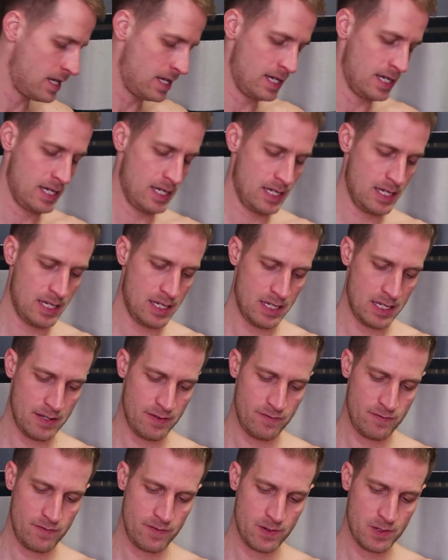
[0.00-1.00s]

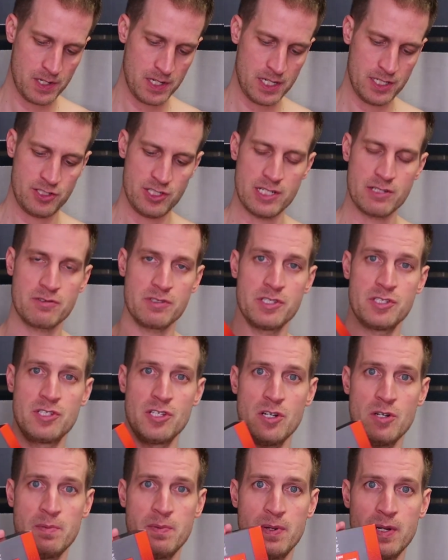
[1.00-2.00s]
for a general
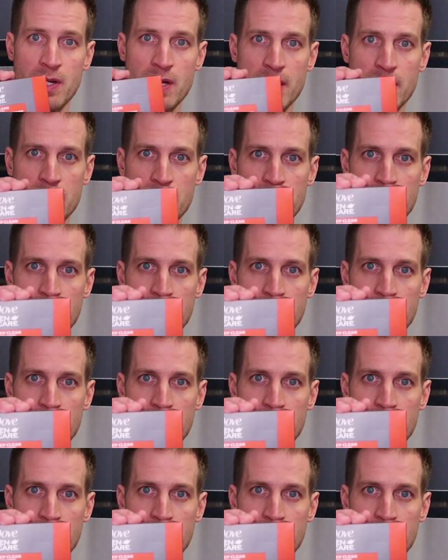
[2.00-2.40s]
soap, I